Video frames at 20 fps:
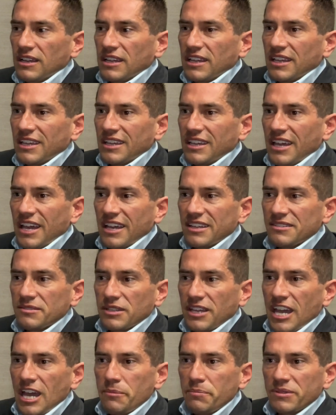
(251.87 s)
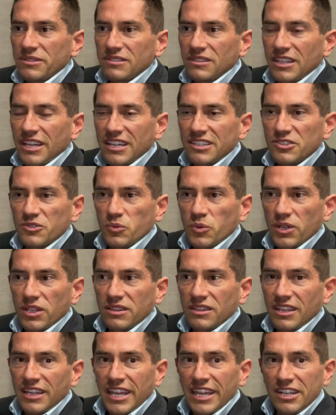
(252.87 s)
It happens less with
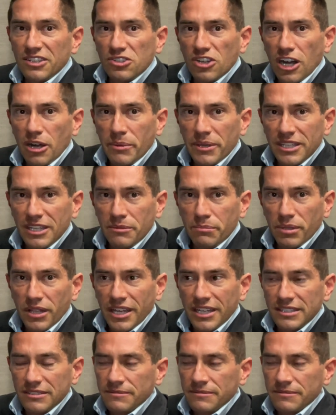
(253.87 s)
the anatomic implant.